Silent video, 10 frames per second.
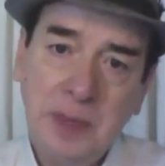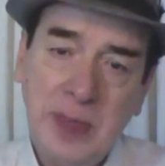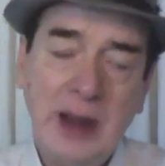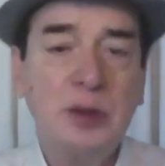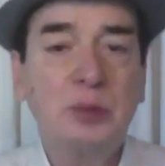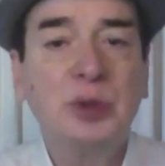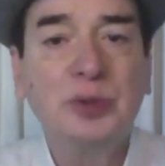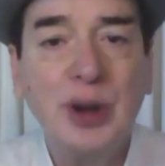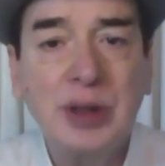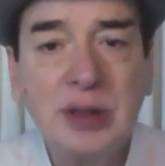and to move
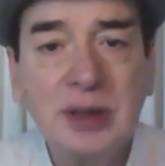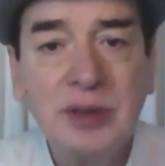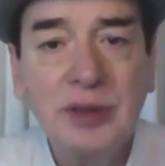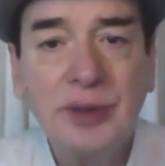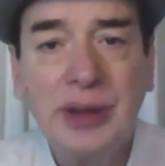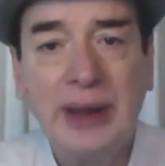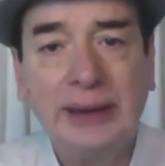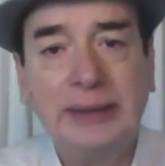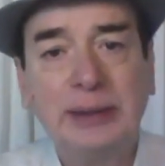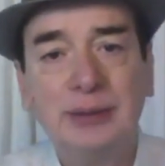on with
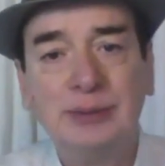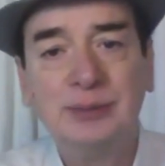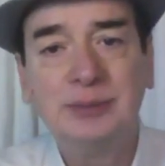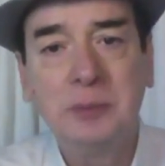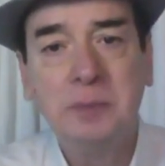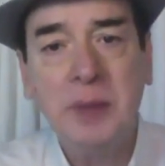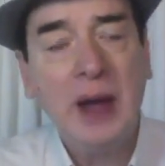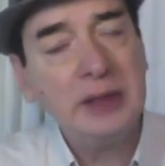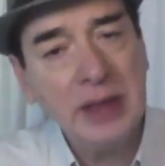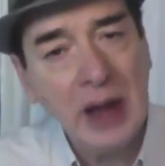that.
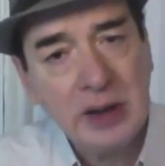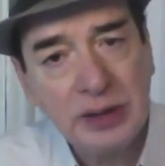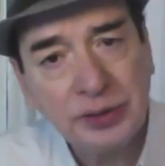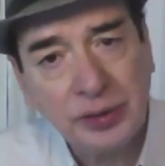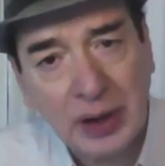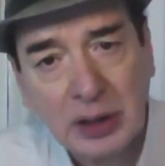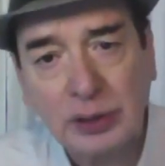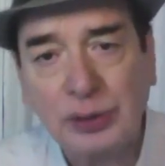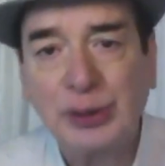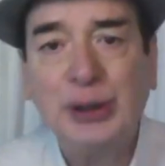And that is where
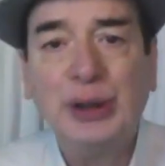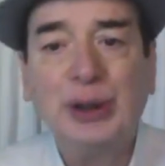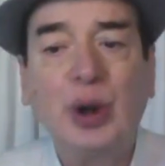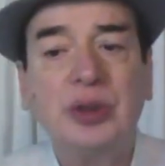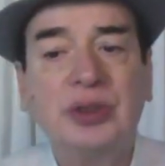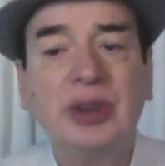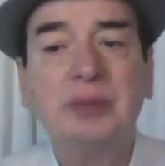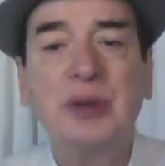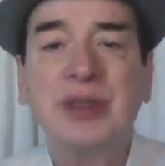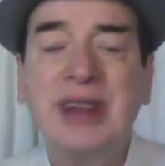this
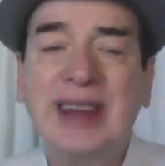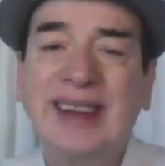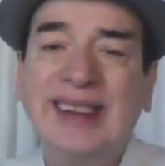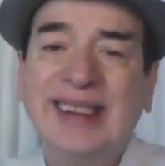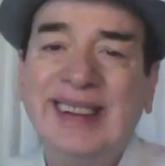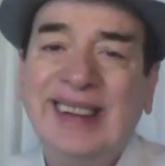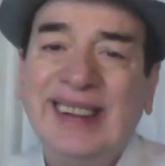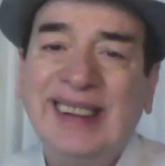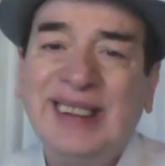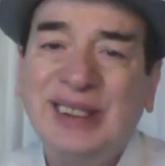concept of the,
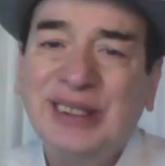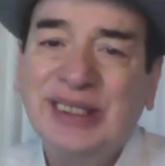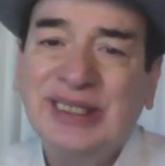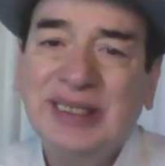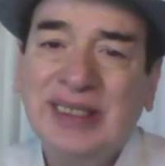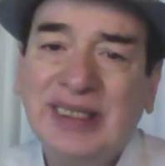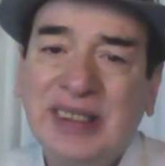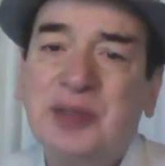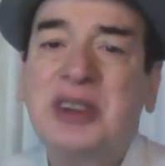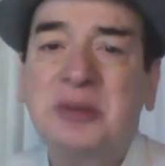you know,
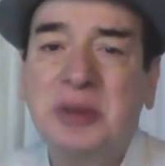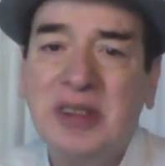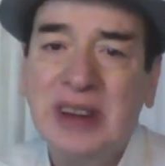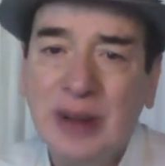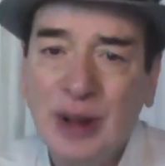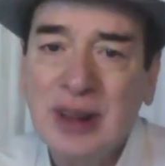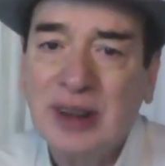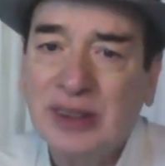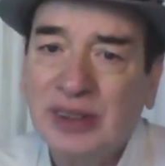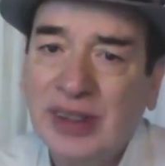difference between
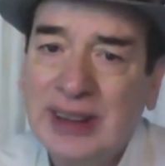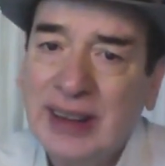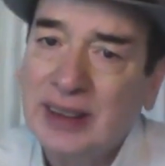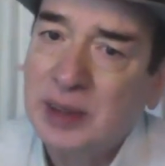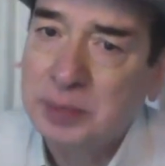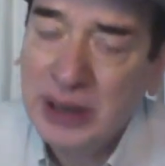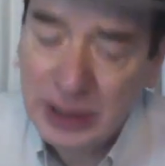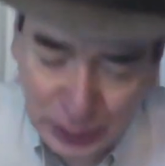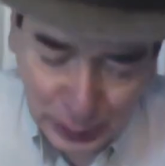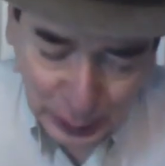tolerance and
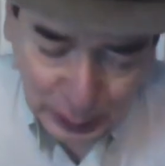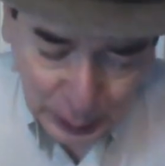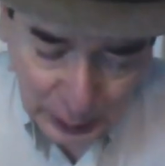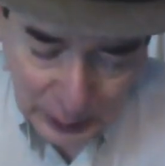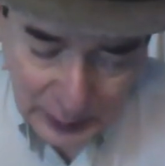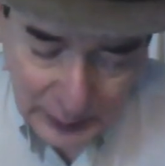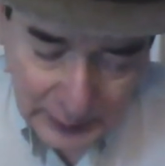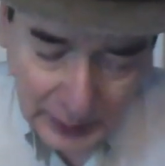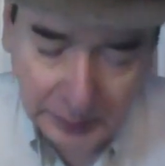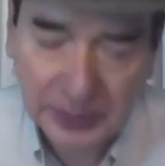acceptance
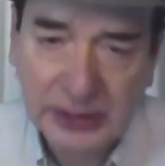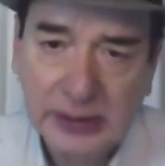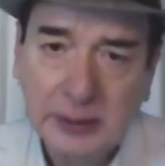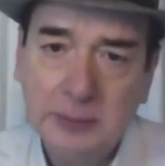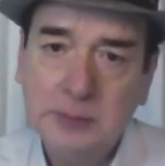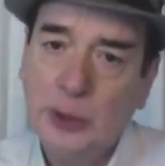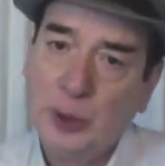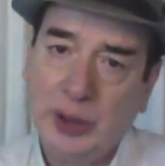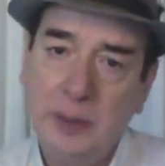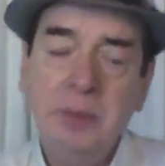comes in.
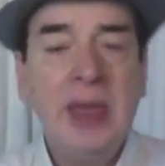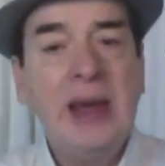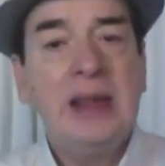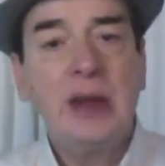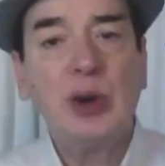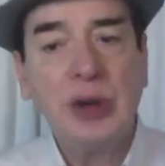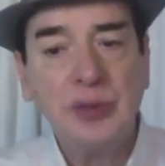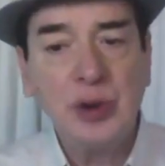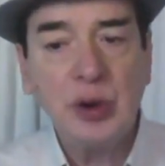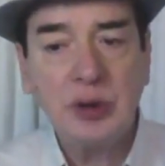Okay. Now,
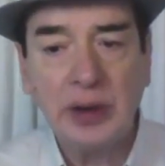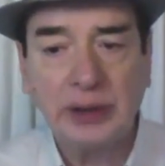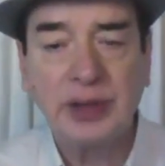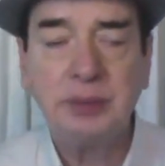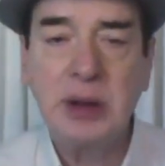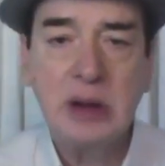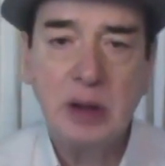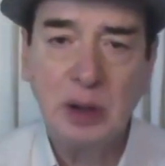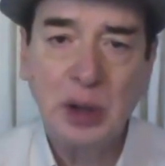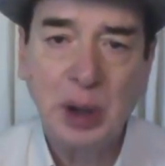if you have
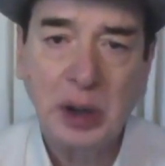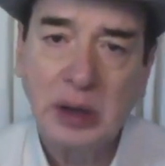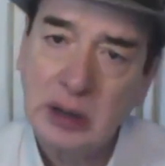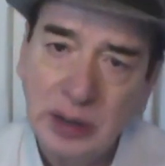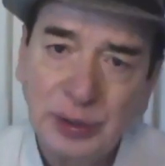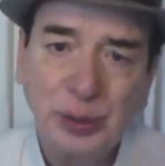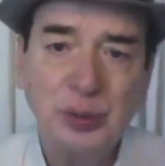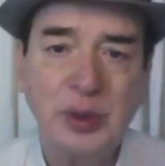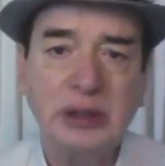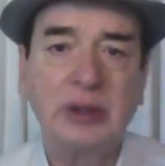accepted and understood
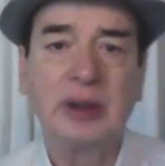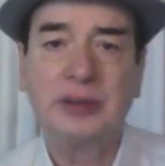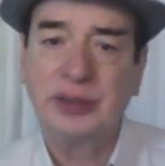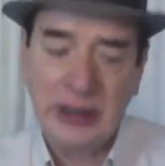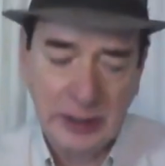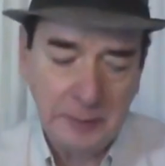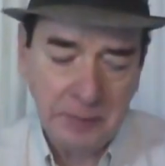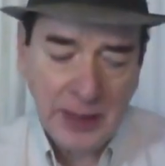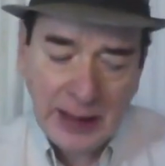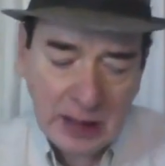whatever I've said,
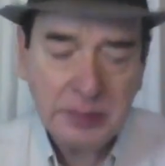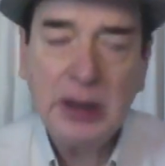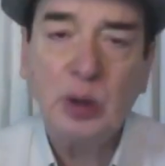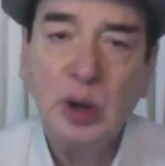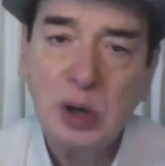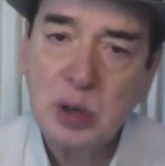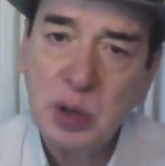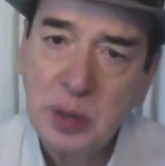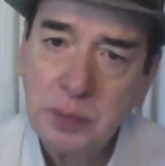let me go on to the